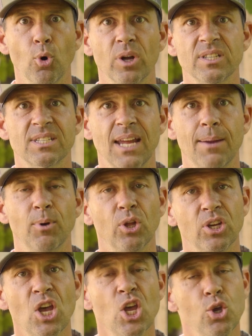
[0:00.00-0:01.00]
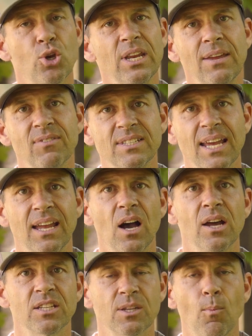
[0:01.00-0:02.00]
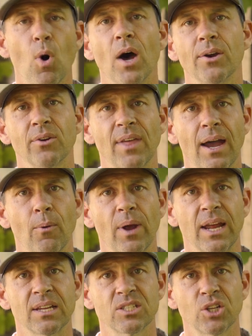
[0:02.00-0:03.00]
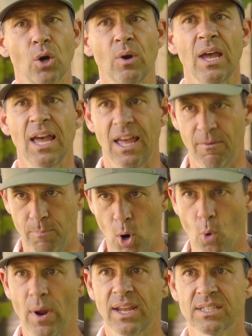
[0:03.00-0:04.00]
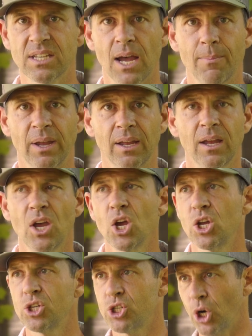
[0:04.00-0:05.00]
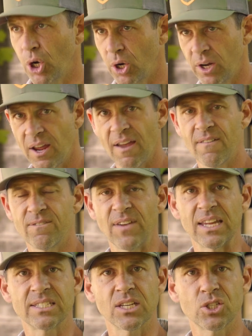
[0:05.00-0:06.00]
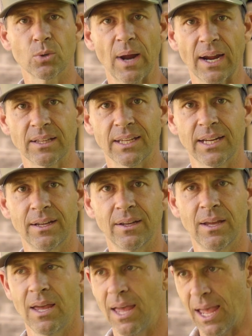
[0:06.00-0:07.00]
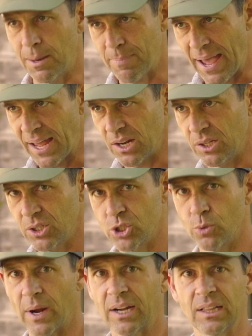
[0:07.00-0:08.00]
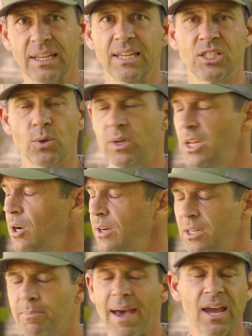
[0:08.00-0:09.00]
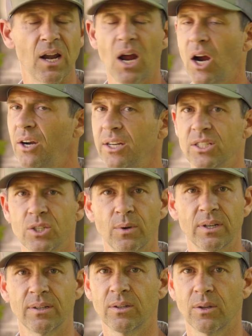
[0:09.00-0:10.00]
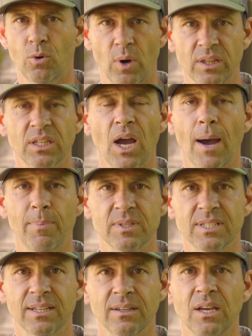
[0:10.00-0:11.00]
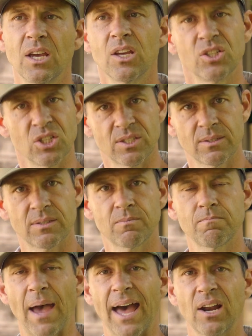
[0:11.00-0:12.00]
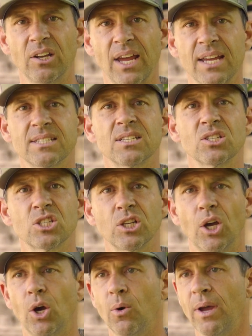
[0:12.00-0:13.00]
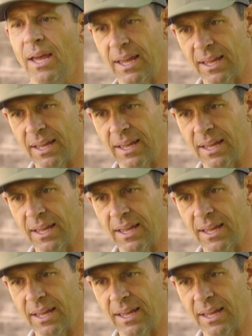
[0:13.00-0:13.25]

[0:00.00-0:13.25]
more unstable, and you can even take on some water that way. So boat wake is coming, turn, face it directly, and paddle directly into it. You don't need to paddle hard into it, quite the opposite. Just paddle nice and slow